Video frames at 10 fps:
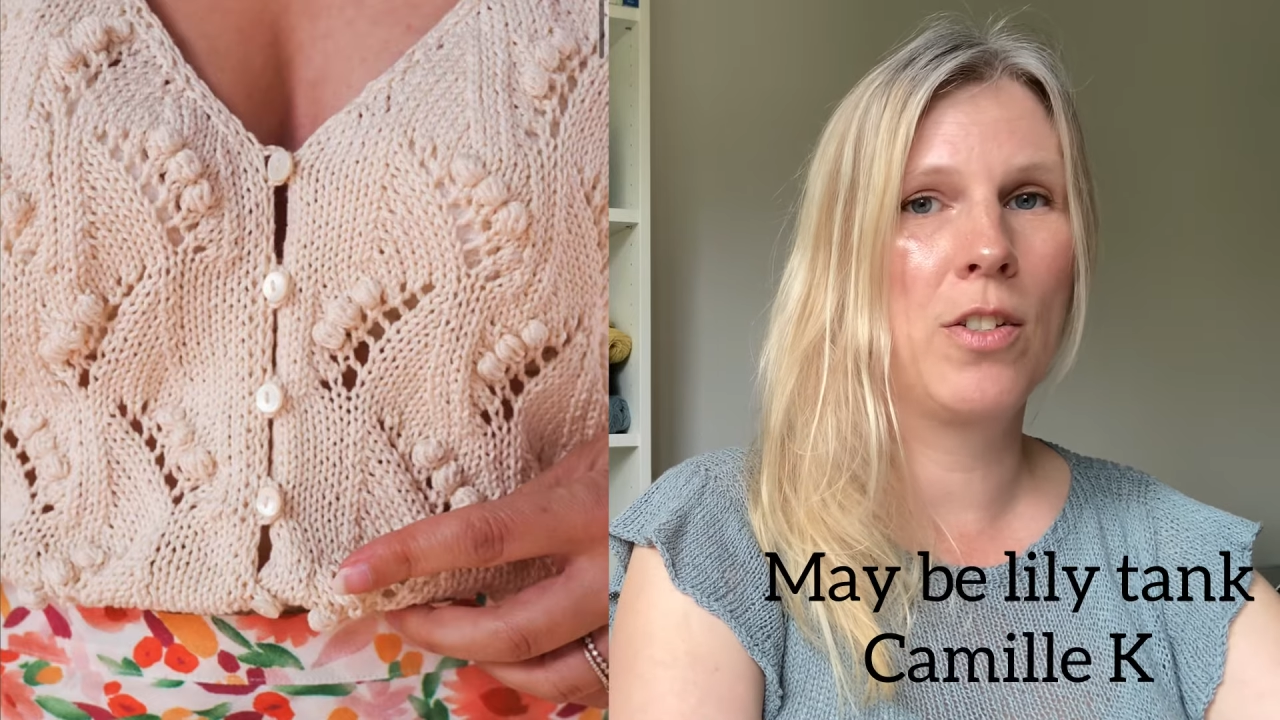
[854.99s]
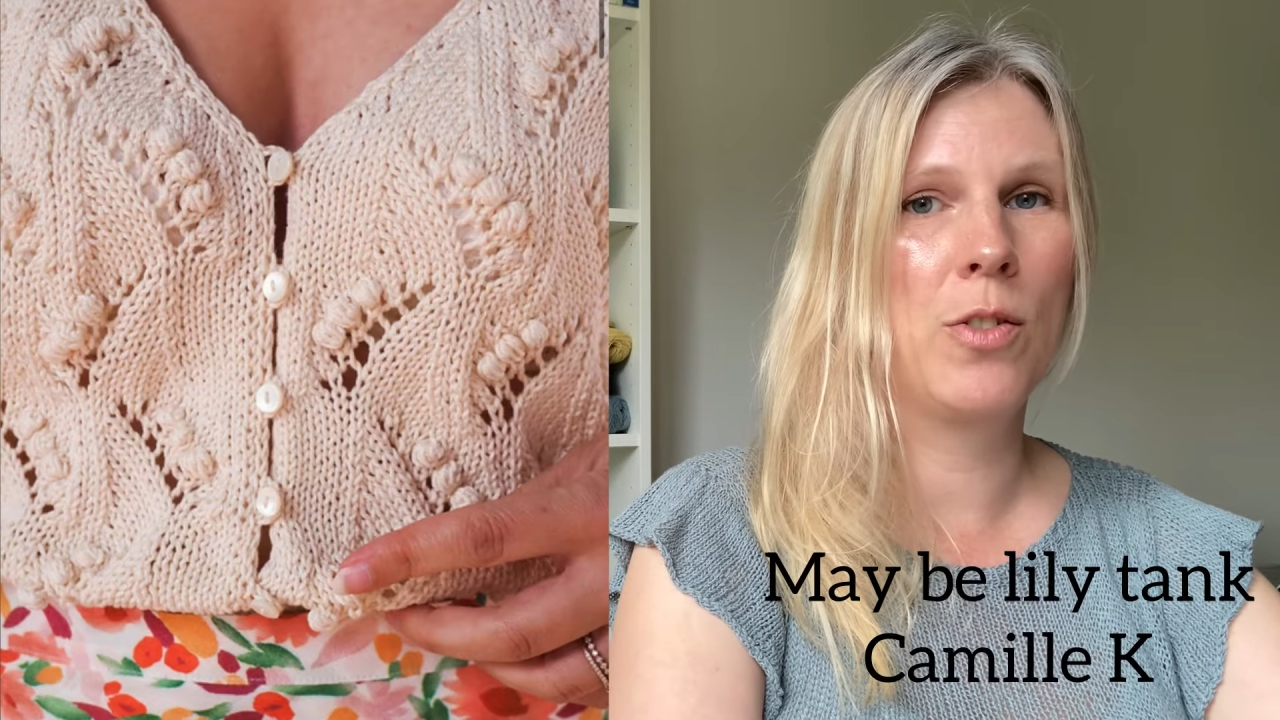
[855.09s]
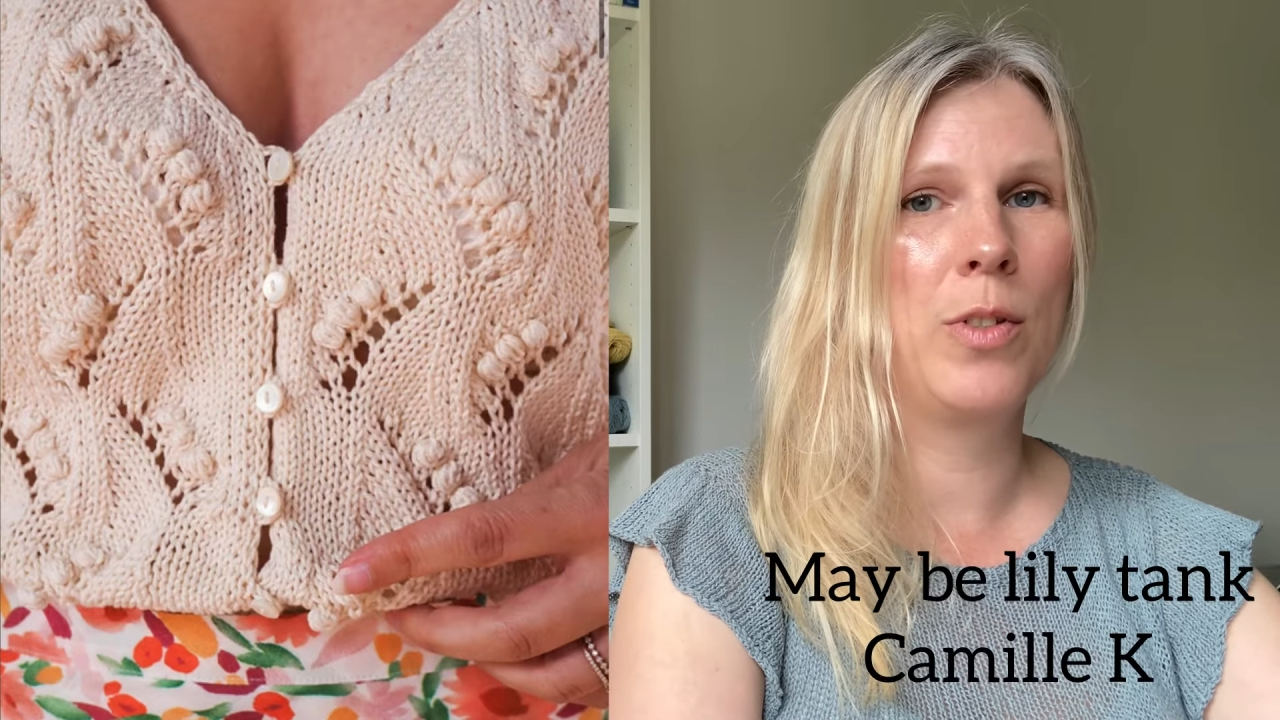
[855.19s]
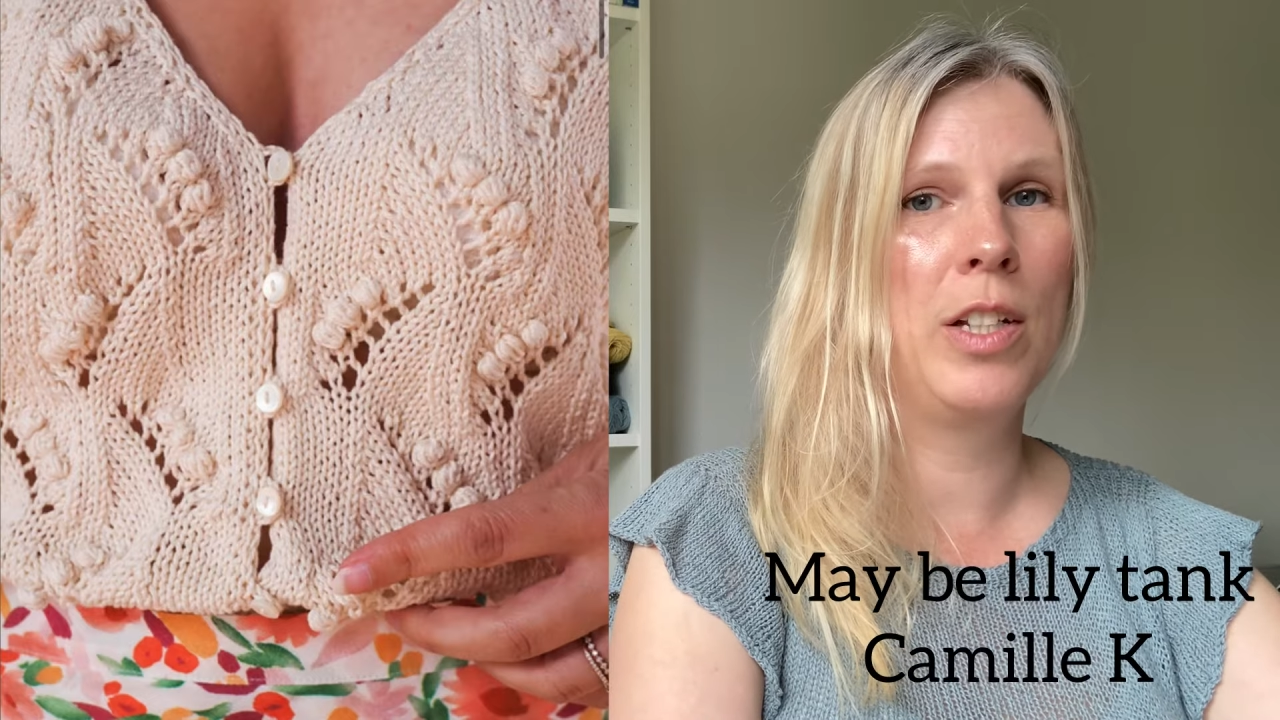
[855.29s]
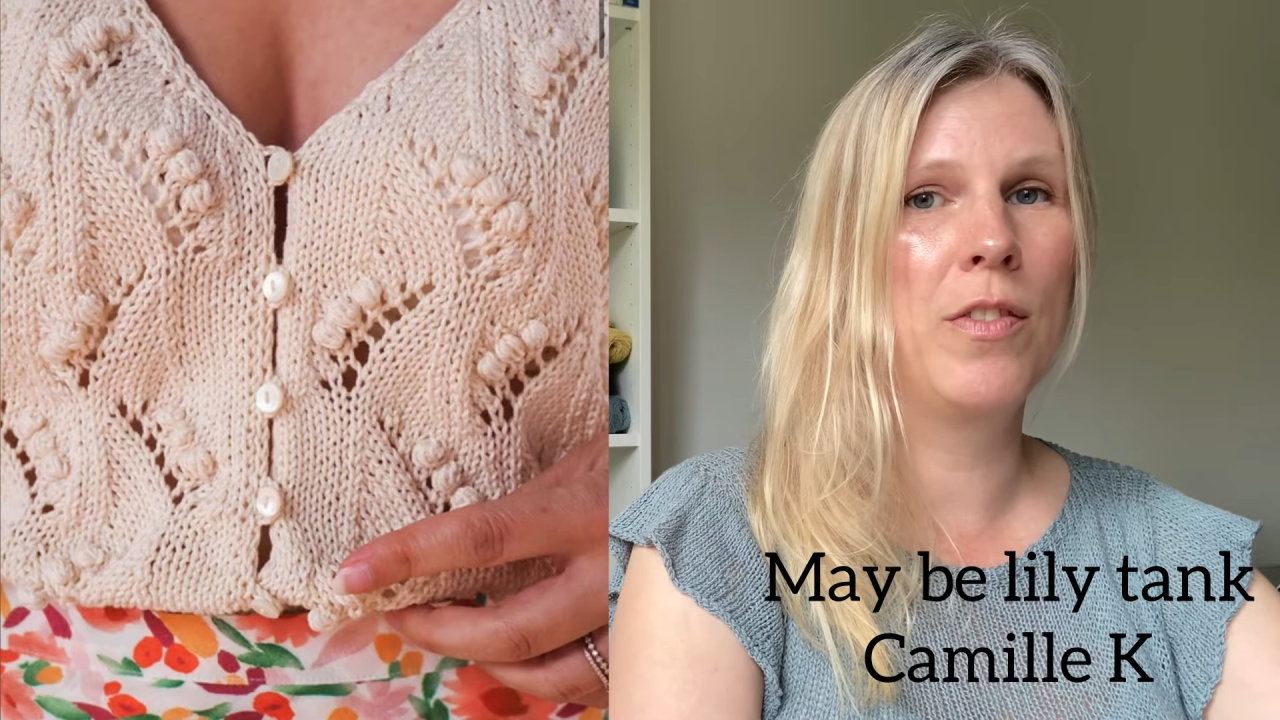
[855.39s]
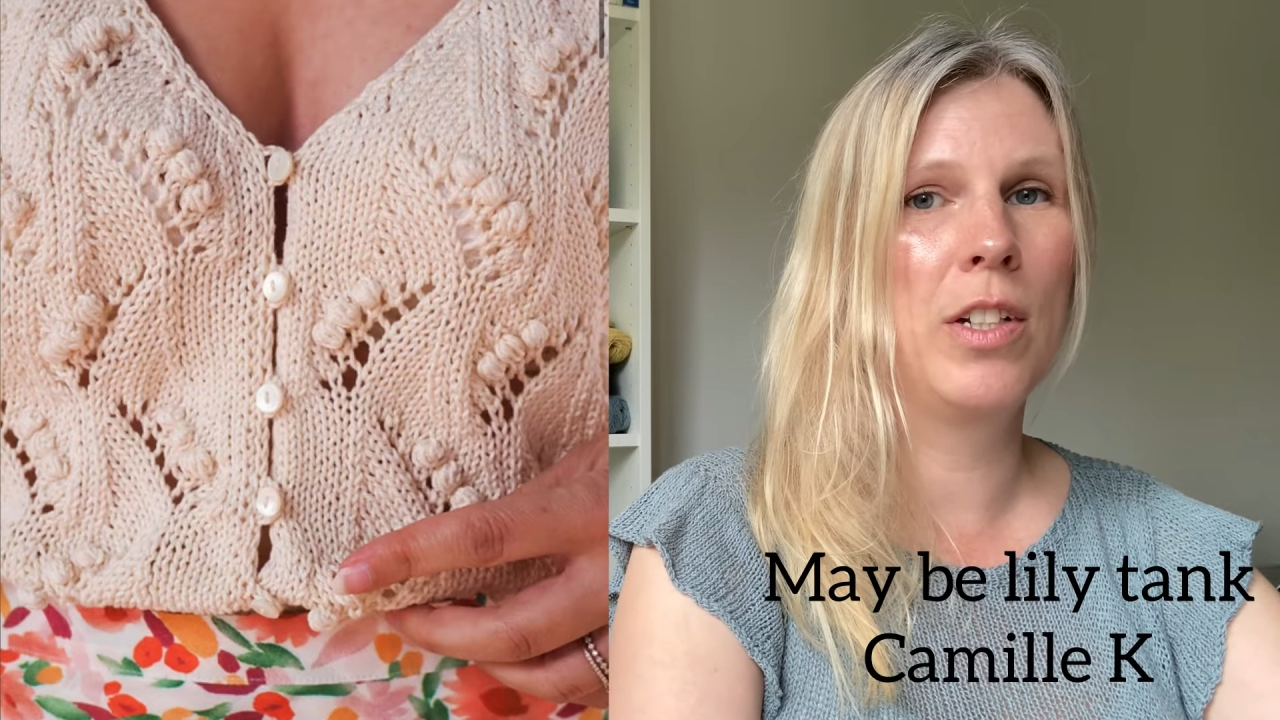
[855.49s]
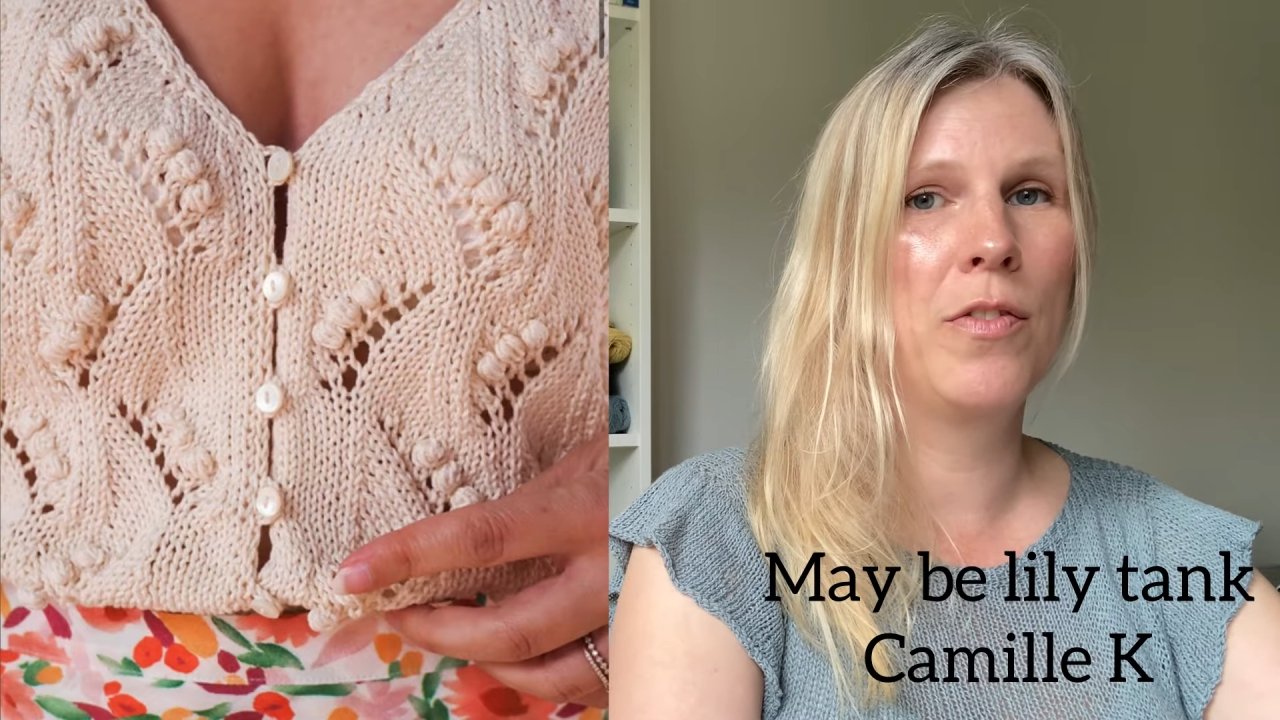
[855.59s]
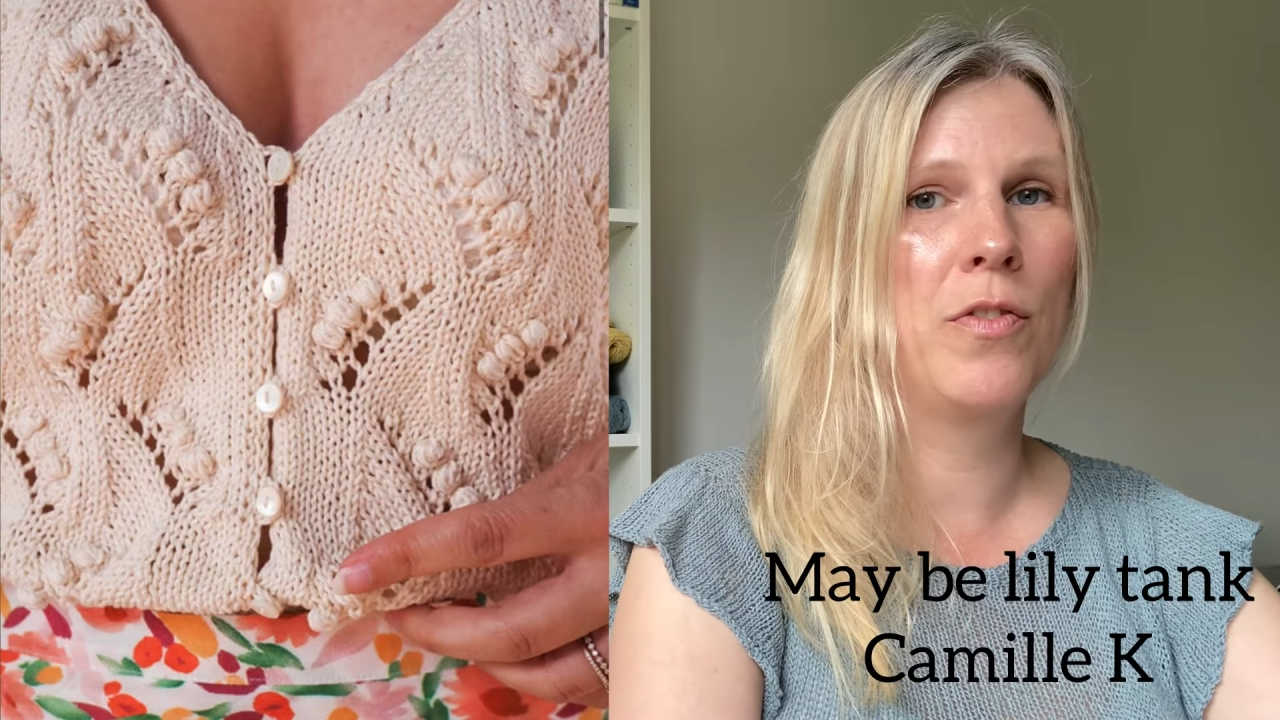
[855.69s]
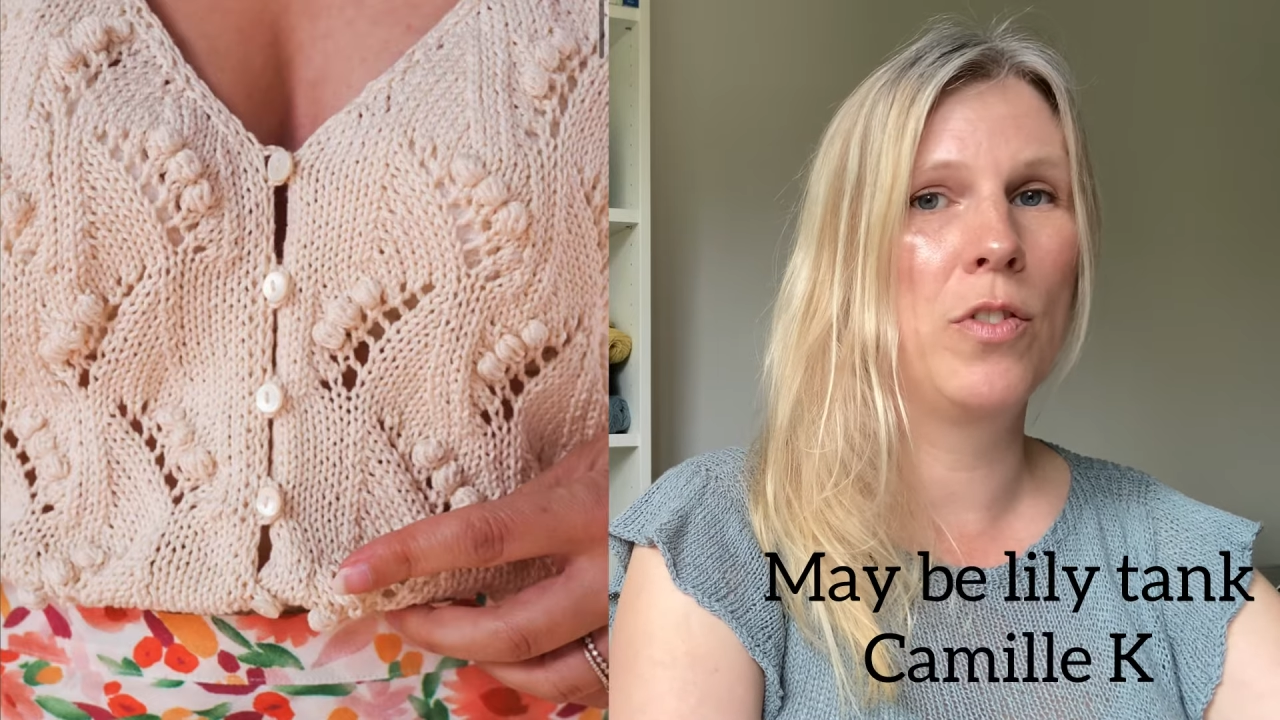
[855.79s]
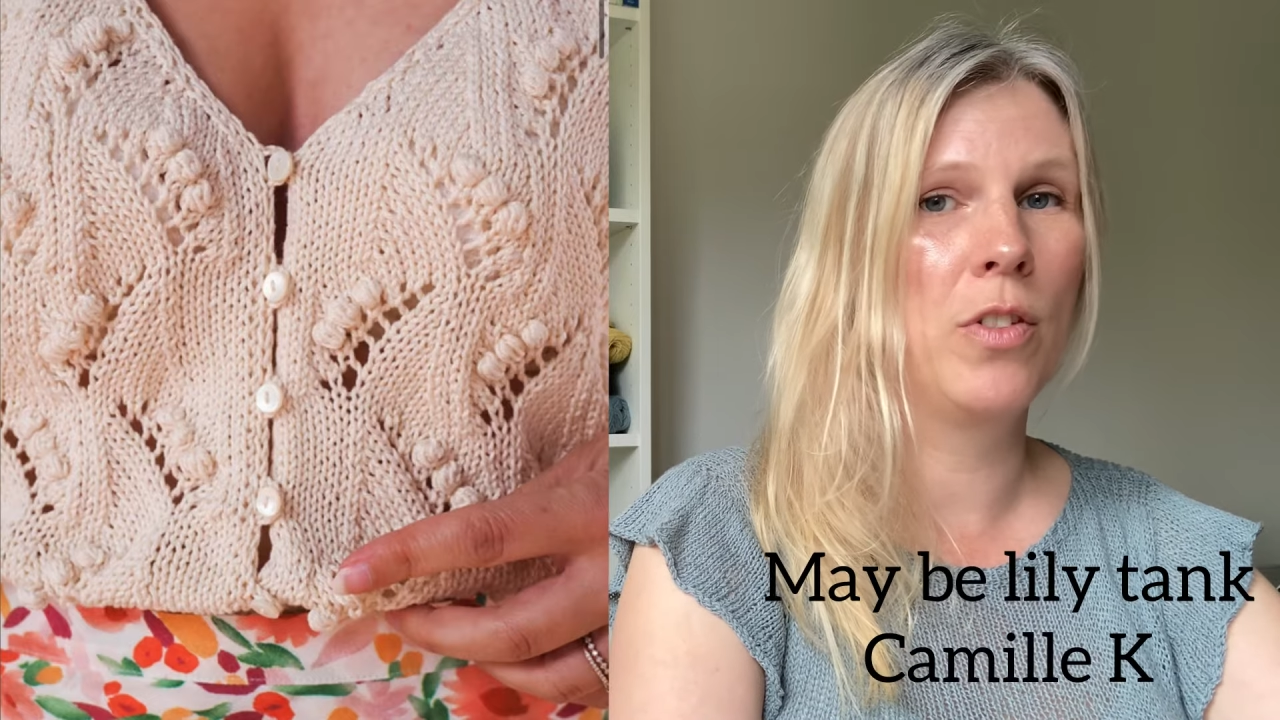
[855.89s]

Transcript: So even if you're